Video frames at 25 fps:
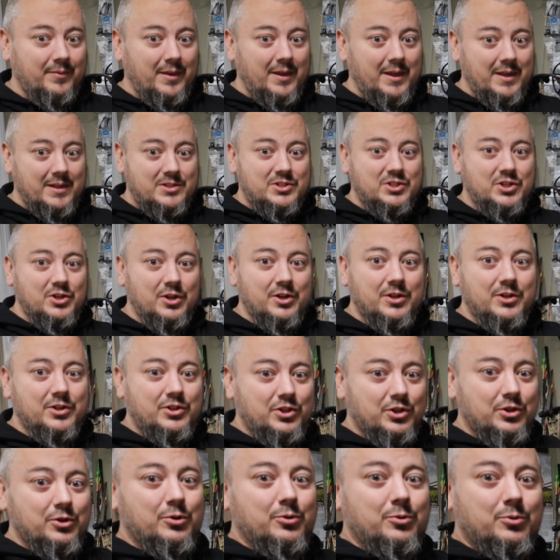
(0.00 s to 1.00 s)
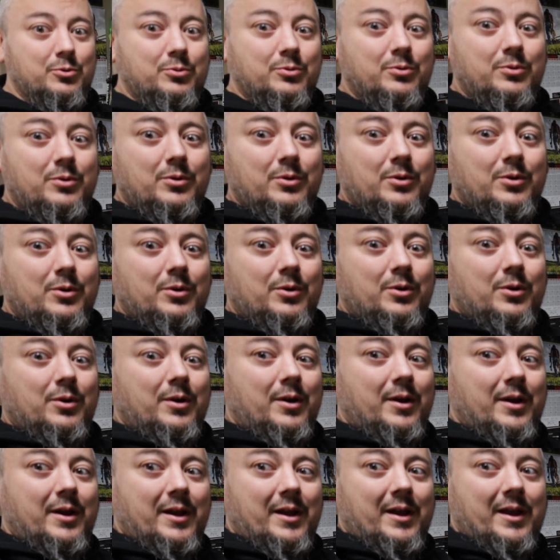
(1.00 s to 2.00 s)
it's going to
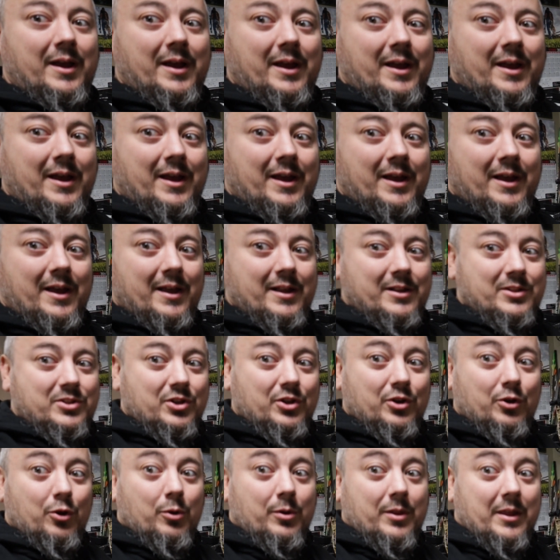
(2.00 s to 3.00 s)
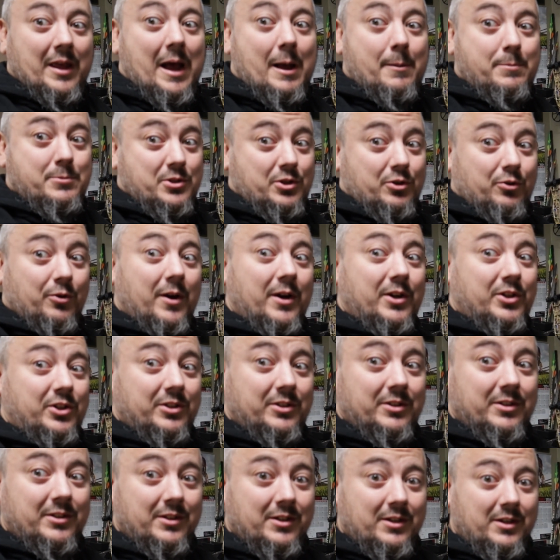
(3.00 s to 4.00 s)
go the opposite direction.
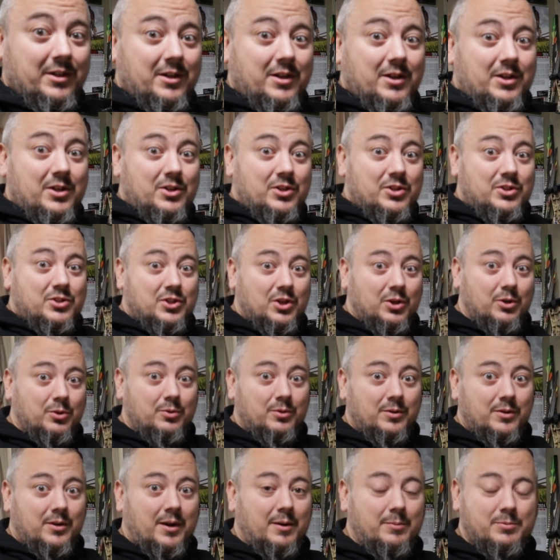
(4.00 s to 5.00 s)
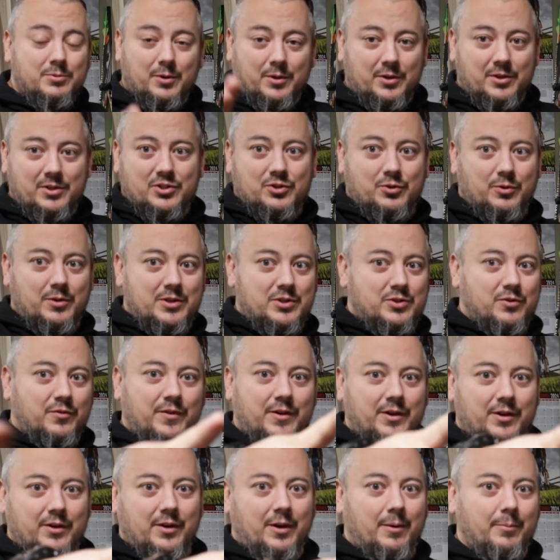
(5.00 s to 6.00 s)
So, I'm sorry, the screen's over
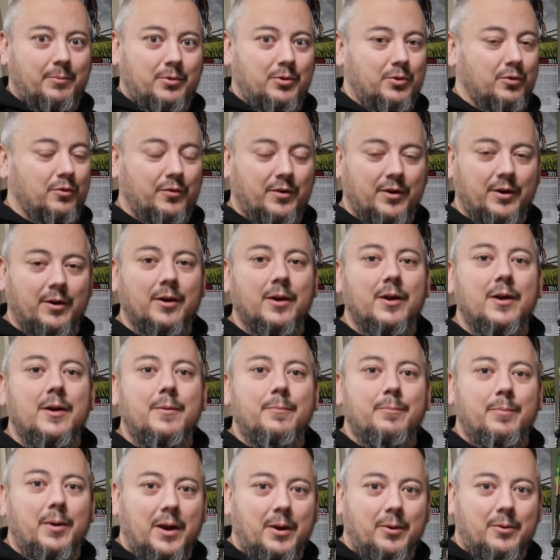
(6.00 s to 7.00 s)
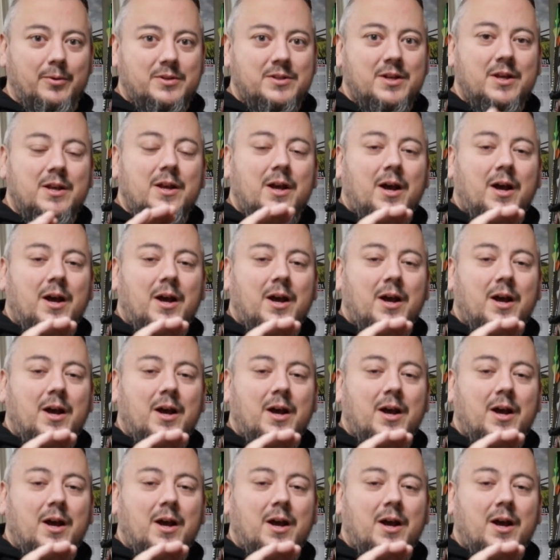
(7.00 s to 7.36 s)
here, I'm going to go here. But anyways,